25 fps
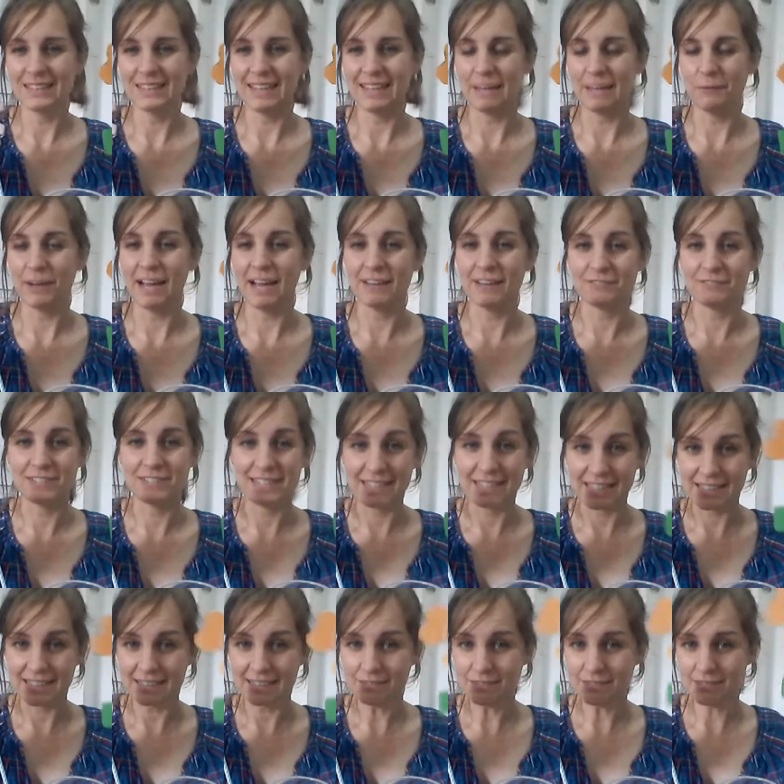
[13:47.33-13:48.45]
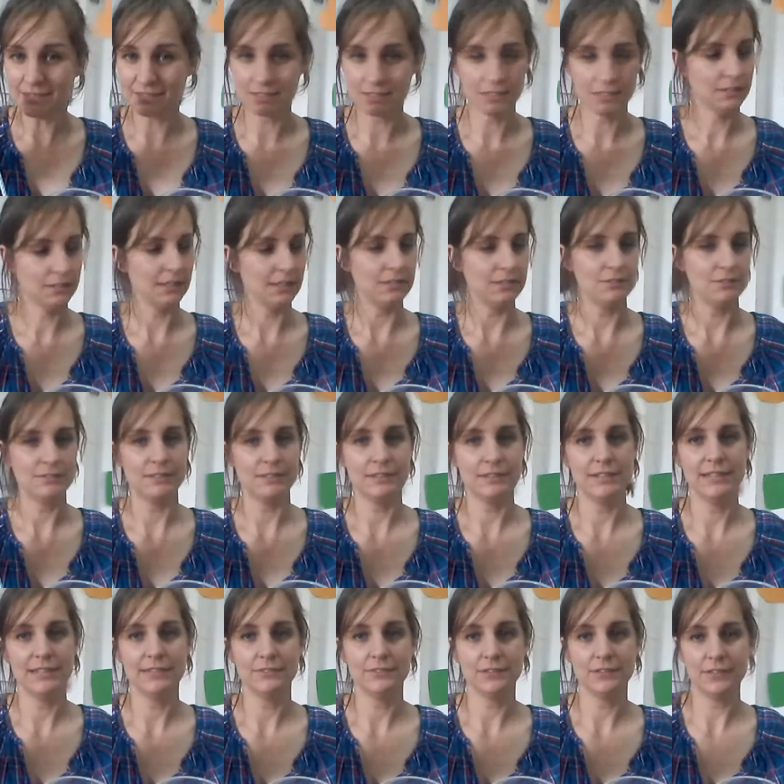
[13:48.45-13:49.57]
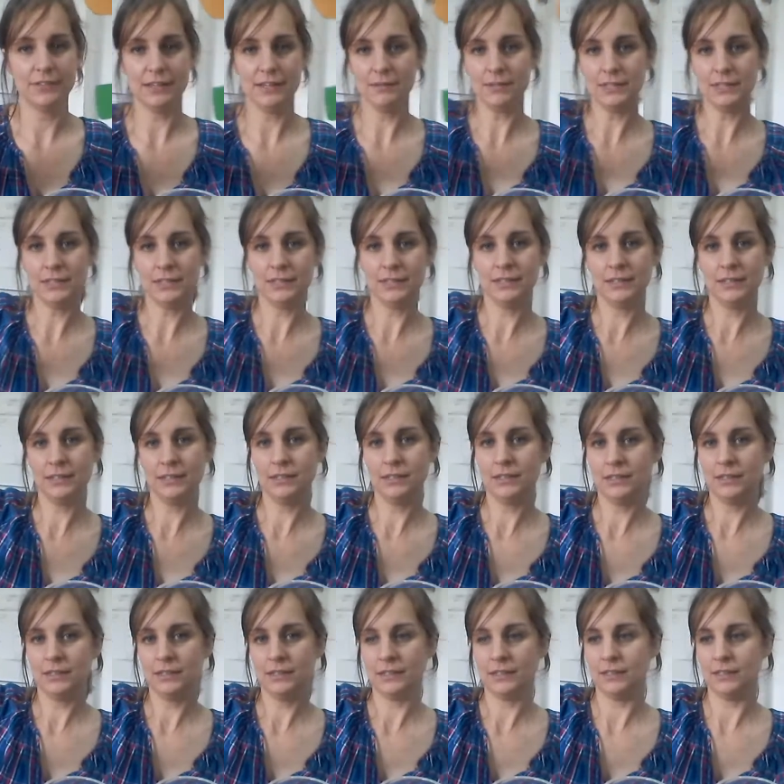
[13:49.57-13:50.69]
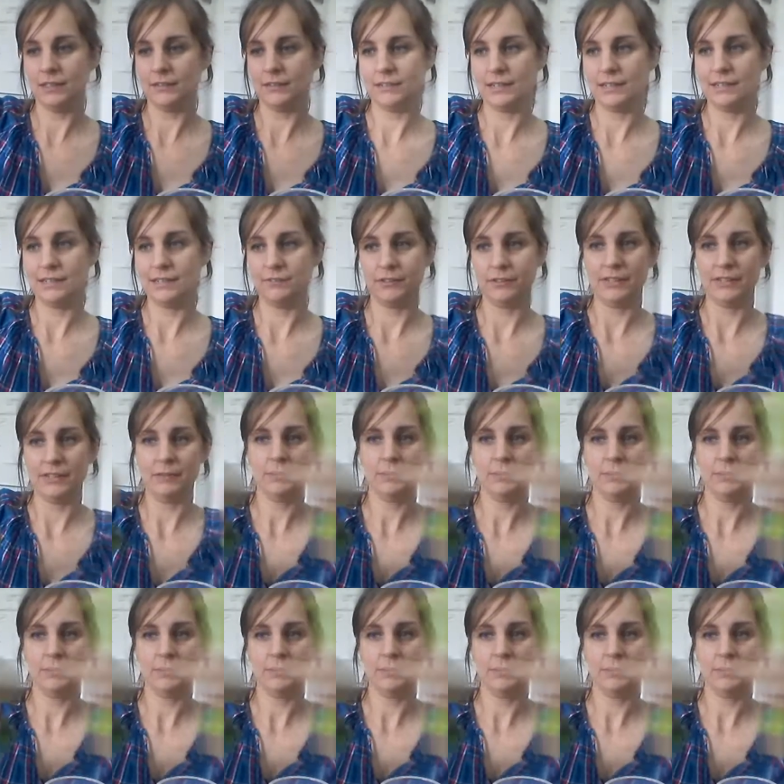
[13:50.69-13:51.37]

They will have leaves. Can you see the leaves on that one? There's the leaf on